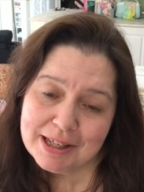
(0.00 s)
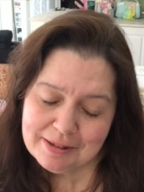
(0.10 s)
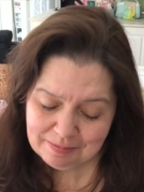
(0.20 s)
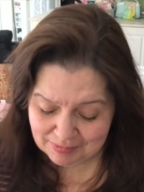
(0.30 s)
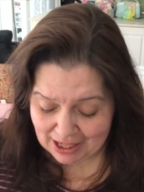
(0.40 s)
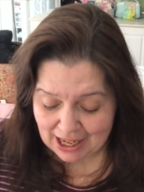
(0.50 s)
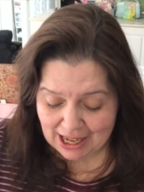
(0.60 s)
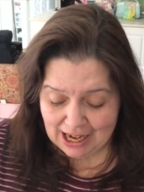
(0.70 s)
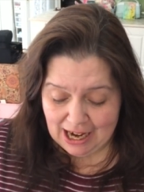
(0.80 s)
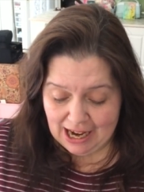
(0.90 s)
in.
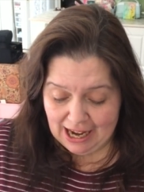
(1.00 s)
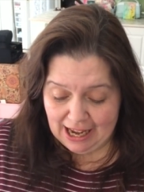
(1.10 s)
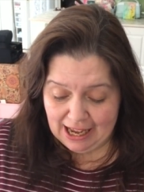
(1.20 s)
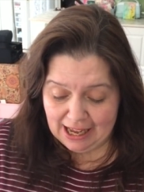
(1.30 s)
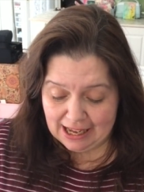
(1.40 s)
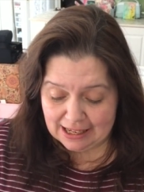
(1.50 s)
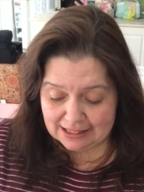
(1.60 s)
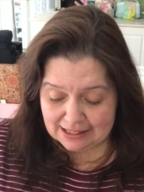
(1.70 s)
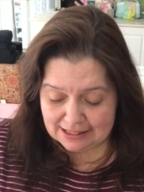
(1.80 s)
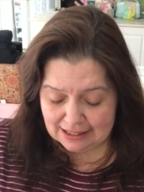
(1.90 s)

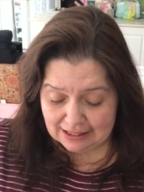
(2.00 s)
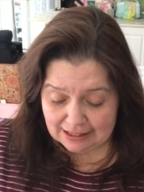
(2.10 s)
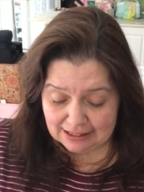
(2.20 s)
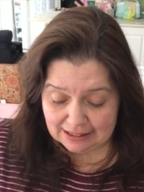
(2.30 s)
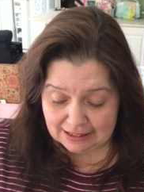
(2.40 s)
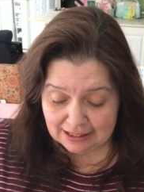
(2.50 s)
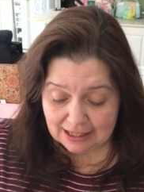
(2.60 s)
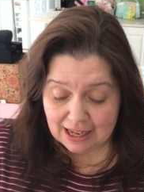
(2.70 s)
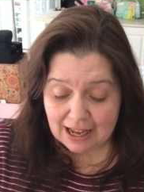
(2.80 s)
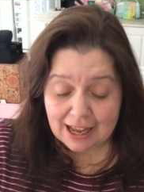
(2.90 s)
And I
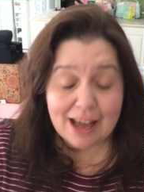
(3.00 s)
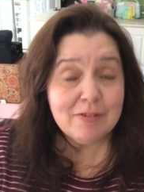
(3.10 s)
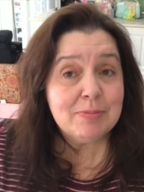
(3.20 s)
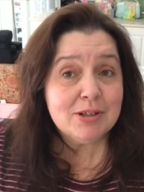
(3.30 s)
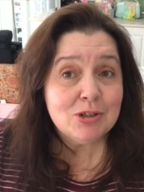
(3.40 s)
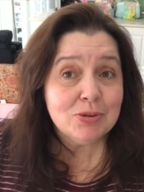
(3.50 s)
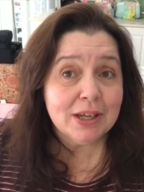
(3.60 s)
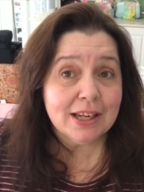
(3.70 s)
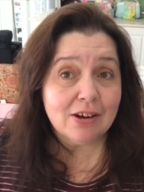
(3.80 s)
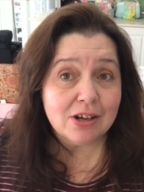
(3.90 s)
haven't been
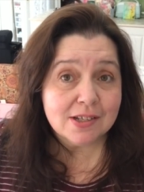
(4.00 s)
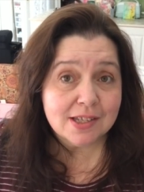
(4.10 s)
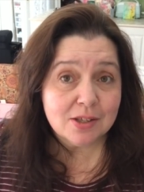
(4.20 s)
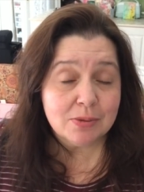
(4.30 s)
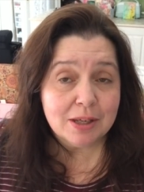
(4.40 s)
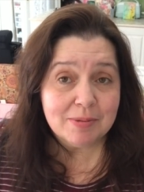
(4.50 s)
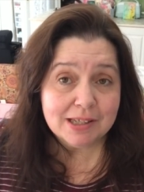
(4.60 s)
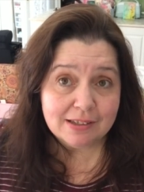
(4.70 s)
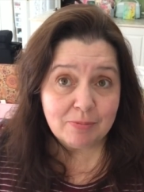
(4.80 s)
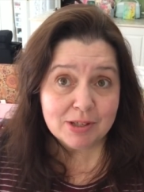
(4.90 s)
doing any hauls this week
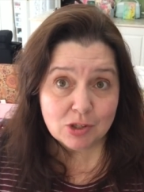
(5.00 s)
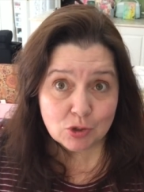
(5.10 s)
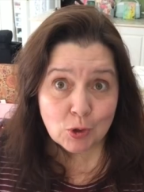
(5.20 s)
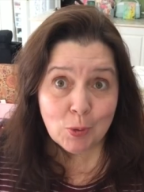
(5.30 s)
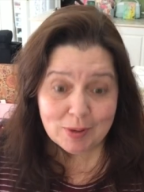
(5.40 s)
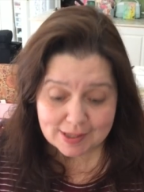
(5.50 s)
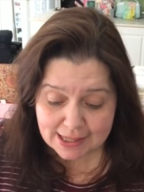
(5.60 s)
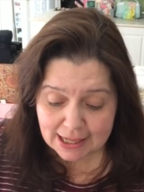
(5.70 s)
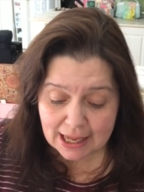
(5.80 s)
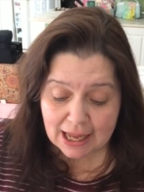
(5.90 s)
because I've been so
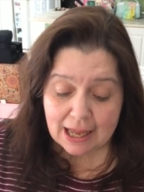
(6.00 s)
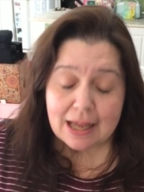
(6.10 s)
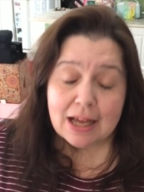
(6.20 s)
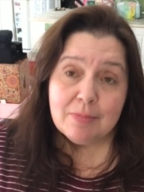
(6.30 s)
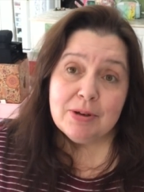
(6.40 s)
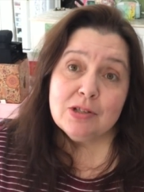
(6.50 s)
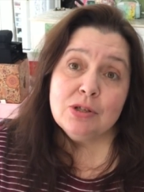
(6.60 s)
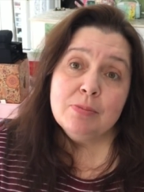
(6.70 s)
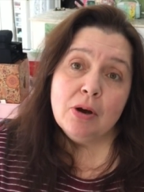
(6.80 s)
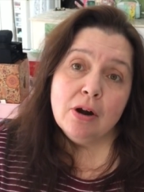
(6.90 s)
busy. But
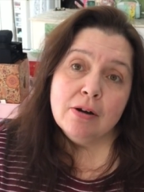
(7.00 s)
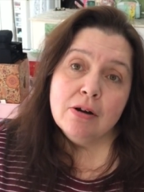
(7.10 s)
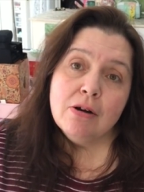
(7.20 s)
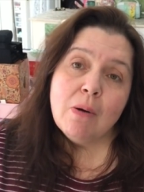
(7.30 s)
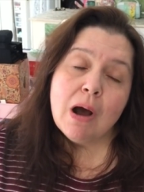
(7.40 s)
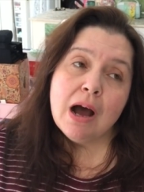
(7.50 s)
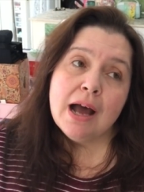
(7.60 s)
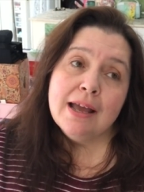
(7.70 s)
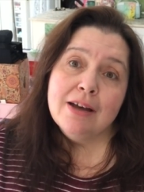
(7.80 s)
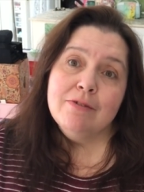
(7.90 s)
tomorrow
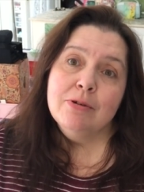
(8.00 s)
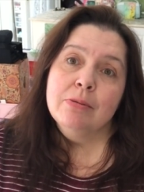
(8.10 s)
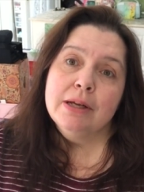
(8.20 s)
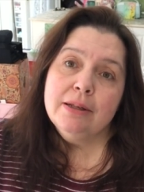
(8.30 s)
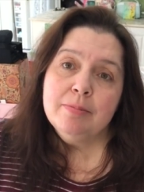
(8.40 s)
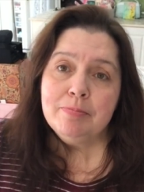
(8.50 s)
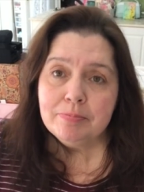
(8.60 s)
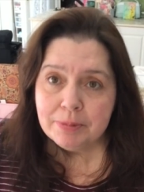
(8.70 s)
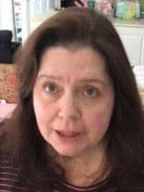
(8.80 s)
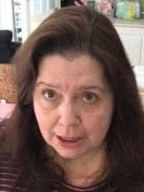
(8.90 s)
I have a really
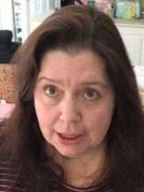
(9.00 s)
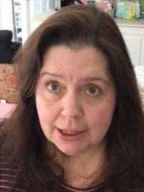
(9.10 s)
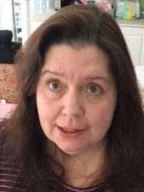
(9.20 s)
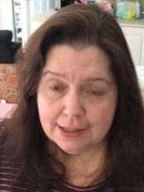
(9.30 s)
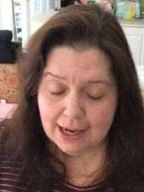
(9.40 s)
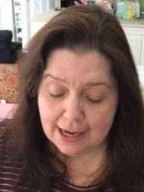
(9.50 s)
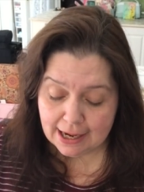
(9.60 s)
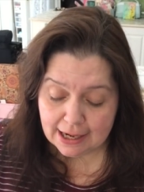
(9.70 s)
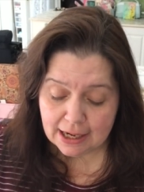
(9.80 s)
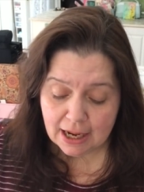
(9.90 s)
big
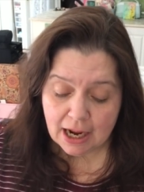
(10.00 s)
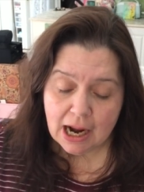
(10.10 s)
day.